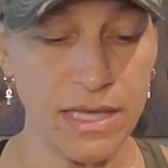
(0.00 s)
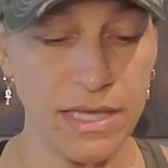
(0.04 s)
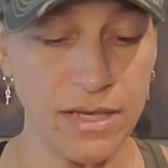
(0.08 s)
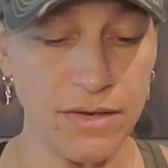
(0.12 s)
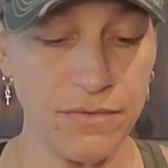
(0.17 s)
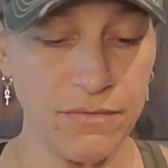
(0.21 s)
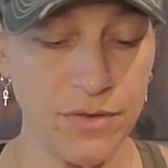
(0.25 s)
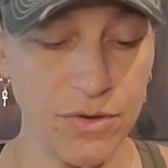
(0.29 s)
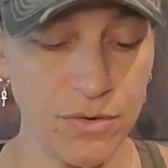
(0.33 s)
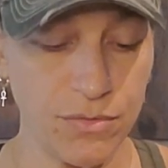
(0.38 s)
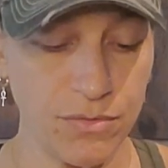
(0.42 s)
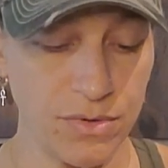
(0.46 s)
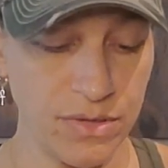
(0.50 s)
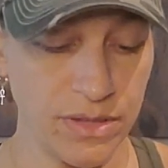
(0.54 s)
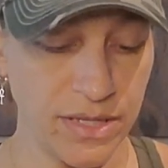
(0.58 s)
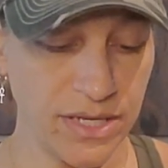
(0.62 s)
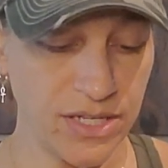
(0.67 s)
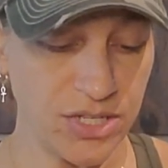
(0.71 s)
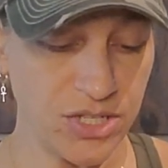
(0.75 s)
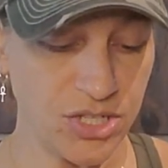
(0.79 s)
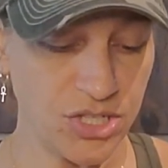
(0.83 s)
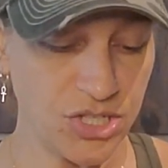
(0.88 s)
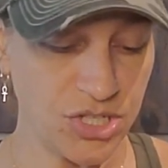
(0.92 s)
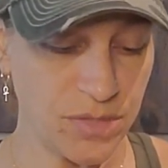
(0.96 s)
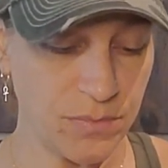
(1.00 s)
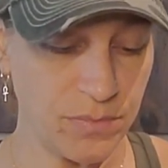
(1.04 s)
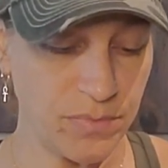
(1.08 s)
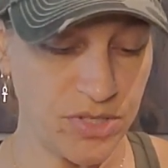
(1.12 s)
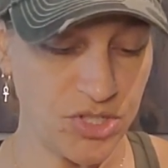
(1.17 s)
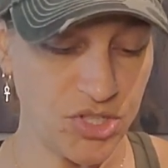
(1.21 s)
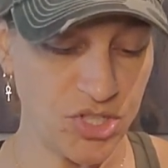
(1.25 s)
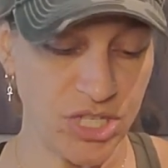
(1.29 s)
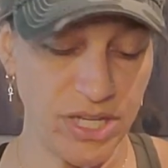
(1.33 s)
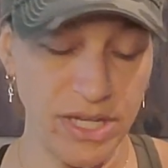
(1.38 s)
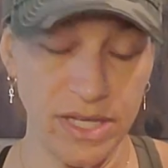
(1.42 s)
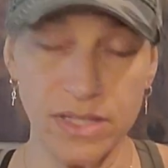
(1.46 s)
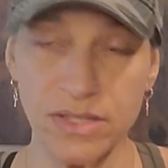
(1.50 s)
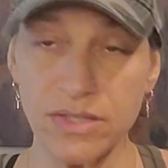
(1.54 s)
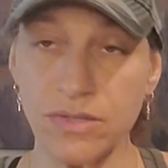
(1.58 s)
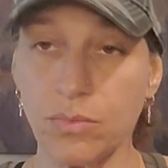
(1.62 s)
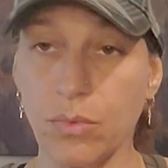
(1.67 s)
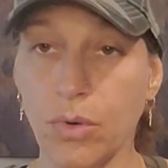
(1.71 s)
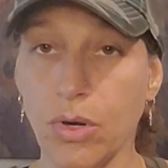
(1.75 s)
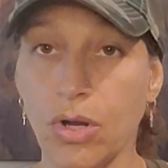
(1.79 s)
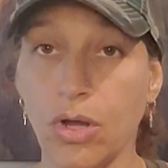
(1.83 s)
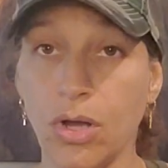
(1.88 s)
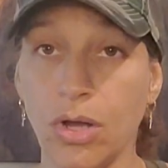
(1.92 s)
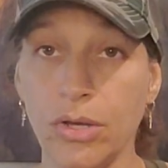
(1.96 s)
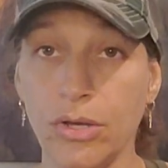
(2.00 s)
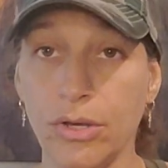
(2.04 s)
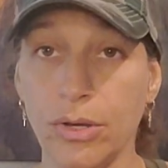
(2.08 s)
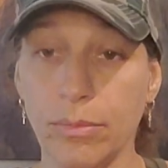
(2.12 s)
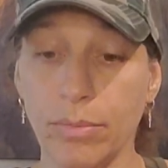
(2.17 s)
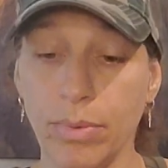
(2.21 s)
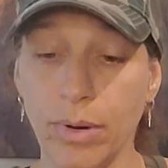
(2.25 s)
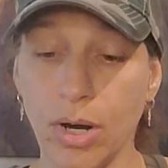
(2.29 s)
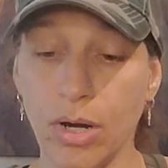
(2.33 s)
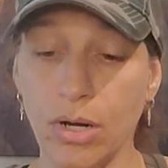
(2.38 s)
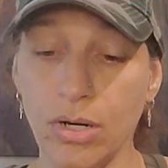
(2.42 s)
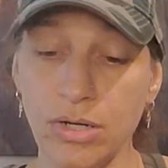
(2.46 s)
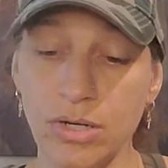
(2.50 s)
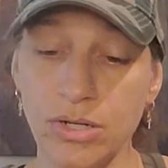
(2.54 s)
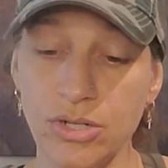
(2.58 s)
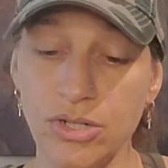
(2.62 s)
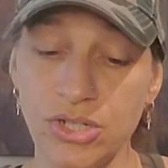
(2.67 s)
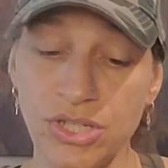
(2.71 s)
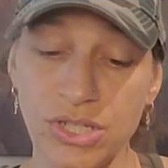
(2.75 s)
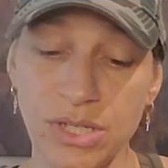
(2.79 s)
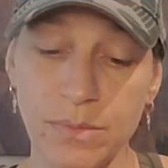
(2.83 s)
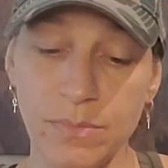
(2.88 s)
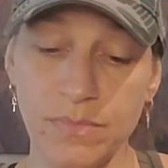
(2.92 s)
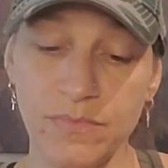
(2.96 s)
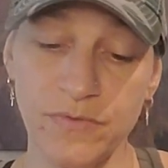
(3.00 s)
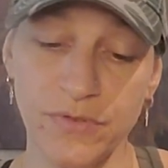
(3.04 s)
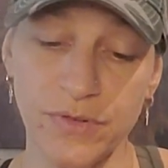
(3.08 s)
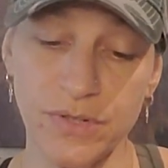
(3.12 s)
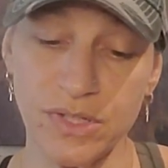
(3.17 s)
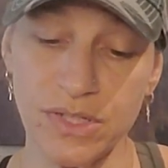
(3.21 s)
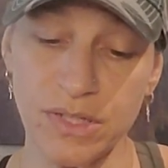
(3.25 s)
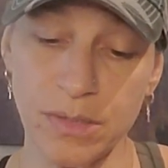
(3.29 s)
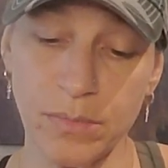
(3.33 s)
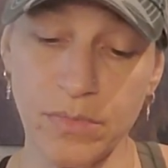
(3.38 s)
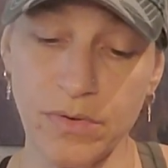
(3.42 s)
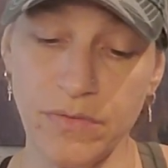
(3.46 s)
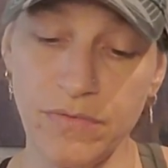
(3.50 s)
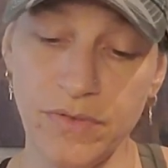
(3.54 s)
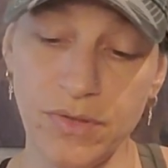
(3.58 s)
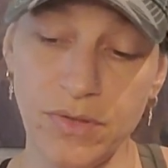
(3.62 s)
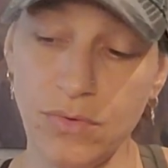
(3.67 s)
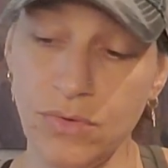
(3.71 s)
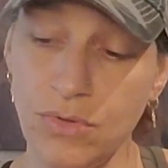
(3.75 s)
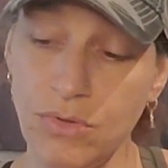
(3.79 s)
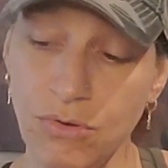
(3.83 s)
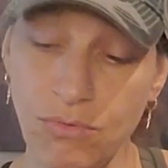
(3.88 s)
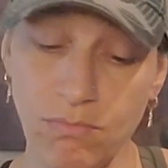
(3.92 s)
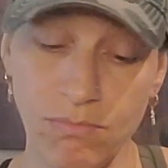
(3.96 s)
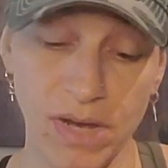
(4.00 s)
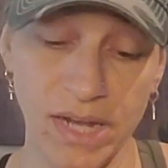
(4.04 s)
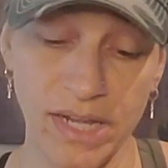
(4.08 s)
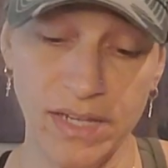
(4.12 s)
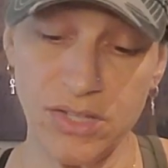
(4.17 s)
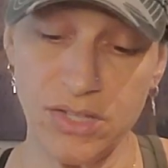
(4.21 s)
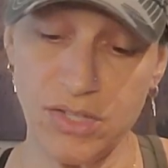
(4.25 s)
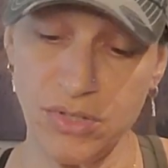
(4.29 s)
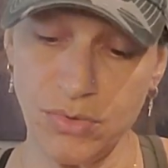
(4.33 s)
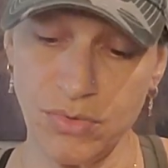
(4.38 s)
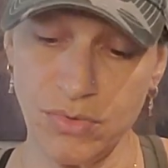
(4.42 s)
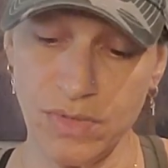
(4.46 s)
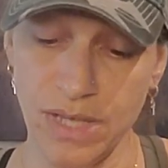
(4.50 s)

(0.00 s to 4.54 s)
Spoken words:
Give your relationship a chance. Work on your partnership. For some of you, you might do